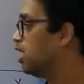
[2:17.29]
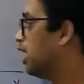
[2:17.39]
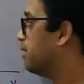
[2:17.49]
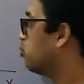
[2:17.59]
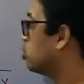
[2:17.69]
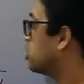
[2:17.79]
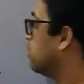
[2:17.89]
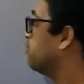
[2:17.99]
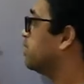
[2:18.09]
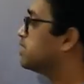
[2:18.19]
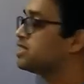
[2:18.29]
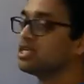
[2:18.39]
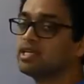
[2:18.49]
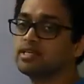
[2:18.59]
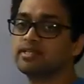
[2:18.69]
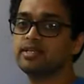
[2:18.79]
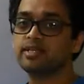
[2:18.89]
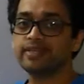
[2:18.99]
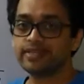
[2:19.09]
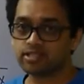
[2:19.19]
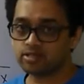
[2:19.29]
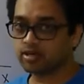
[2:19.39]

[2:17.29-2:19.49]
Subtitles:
and motion BC is in east